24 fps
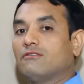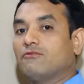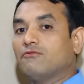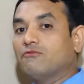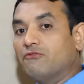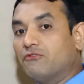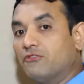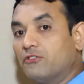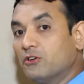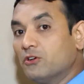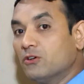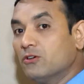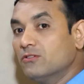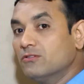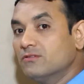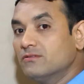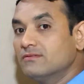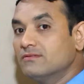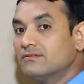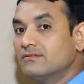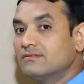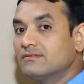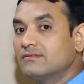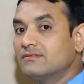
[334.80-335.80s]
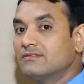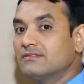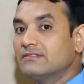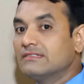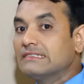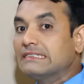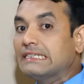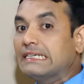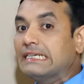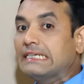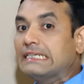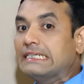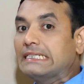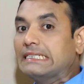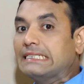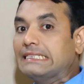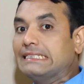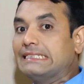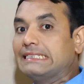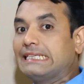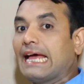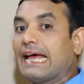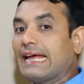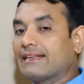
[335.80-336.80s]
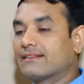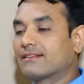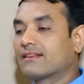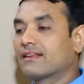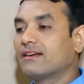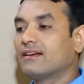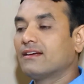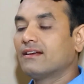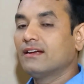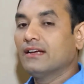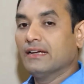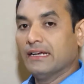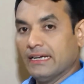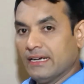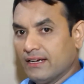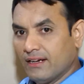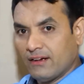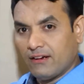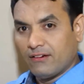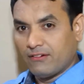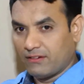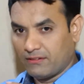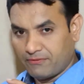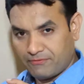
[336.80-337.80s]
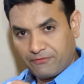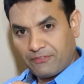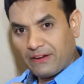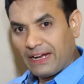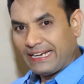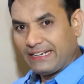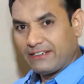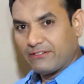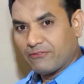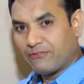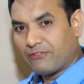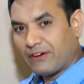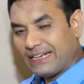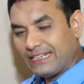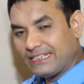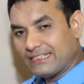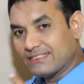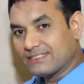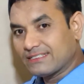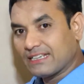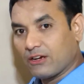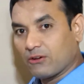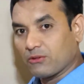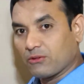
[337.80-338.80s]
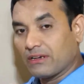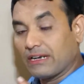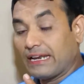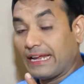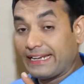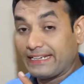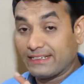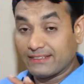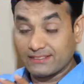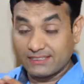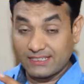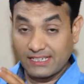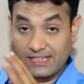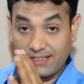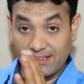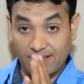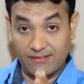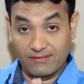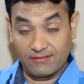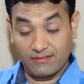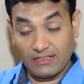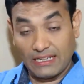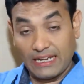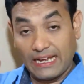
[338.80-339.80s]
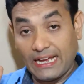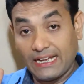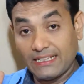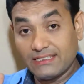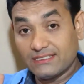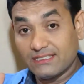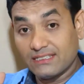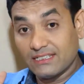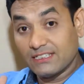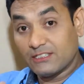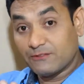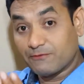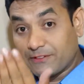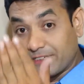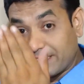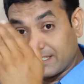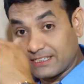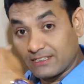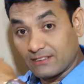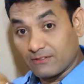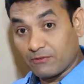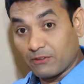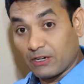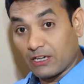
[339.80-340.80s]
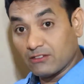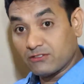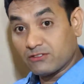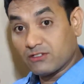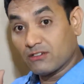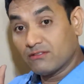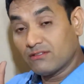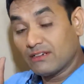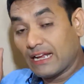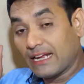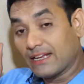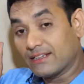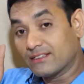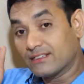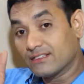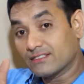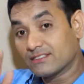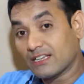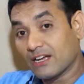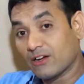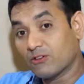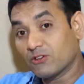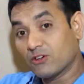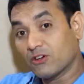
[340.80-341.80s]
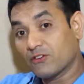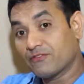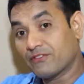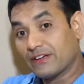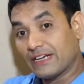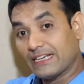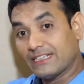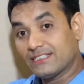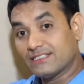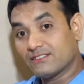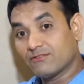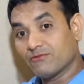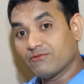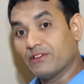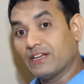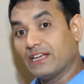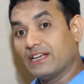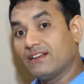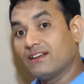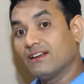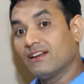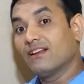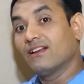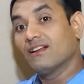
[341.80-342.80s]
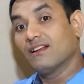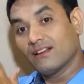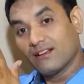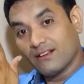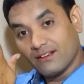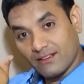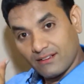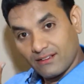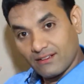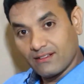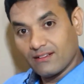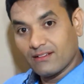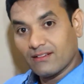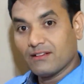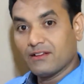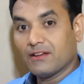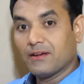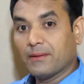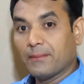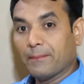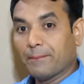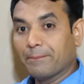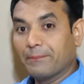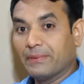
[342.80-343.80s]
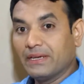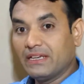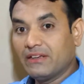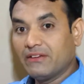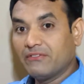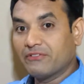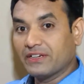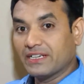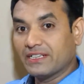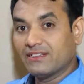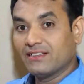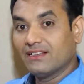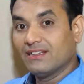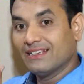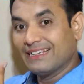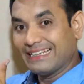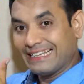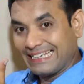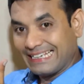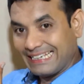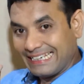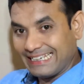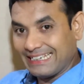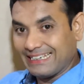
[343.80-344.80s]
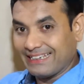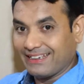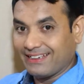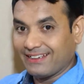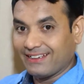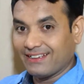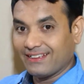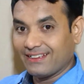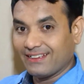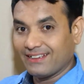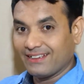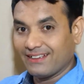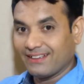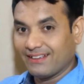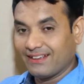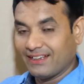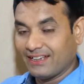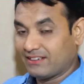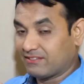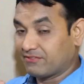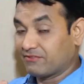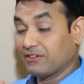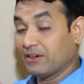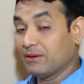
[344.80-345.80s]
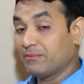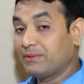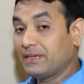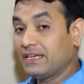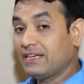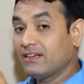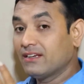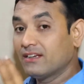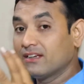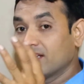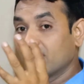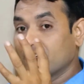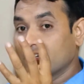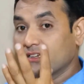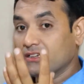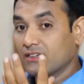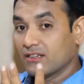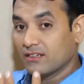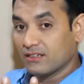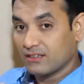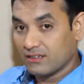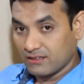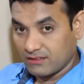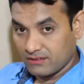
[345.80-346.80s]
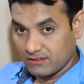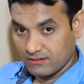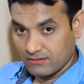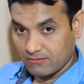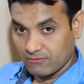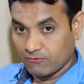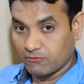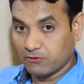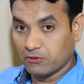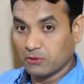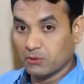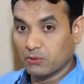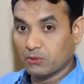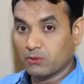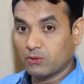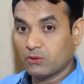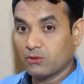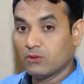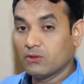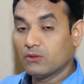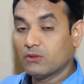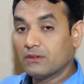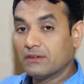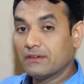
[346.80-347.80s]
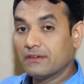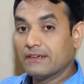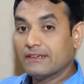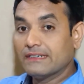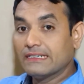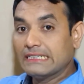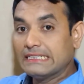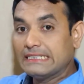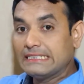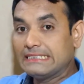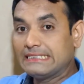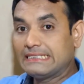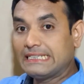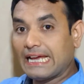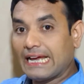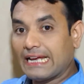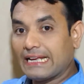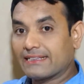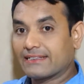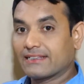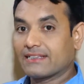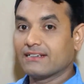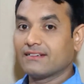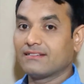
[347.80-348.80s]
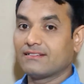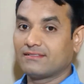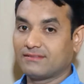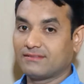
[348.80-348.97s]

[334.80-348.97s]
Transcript: Vous êtes. Find the sound. Like, see, S is facing the vowel sound and the sound of S will be with E. It will be vous êtes.